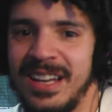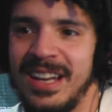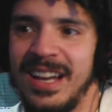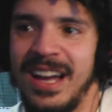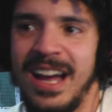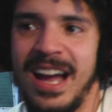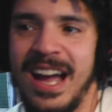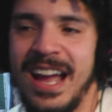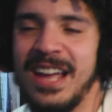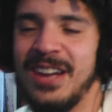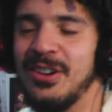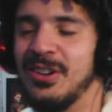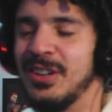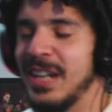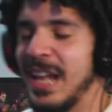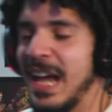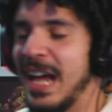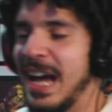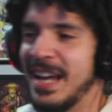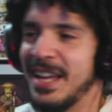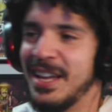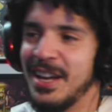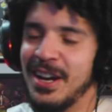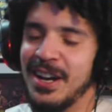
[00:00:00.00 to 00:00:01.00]
I ain't gonna
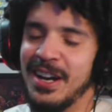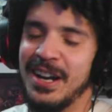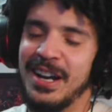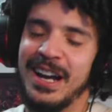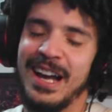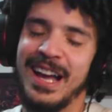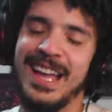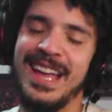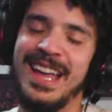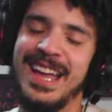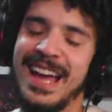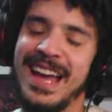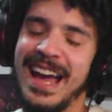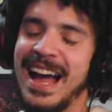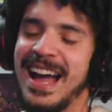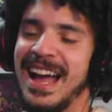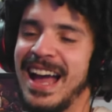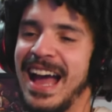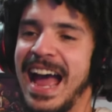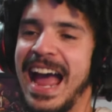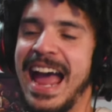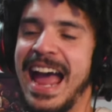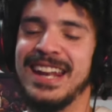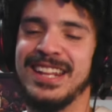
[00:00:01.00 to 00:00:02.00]
lie, y'all.
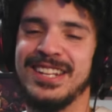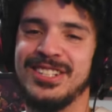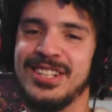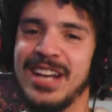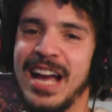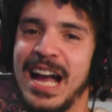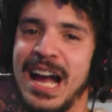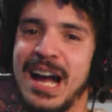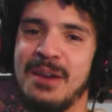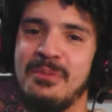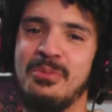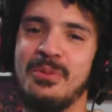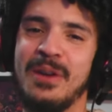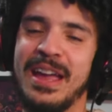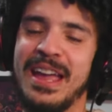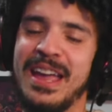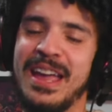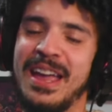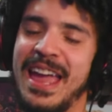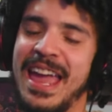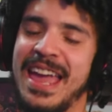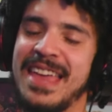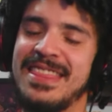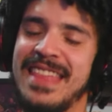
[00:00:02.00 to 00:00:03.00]
I had a job
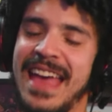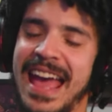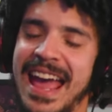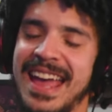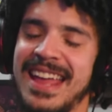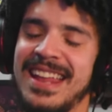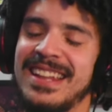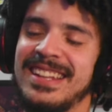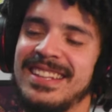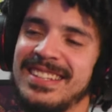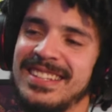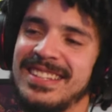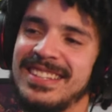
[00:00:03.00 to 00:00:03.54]
and that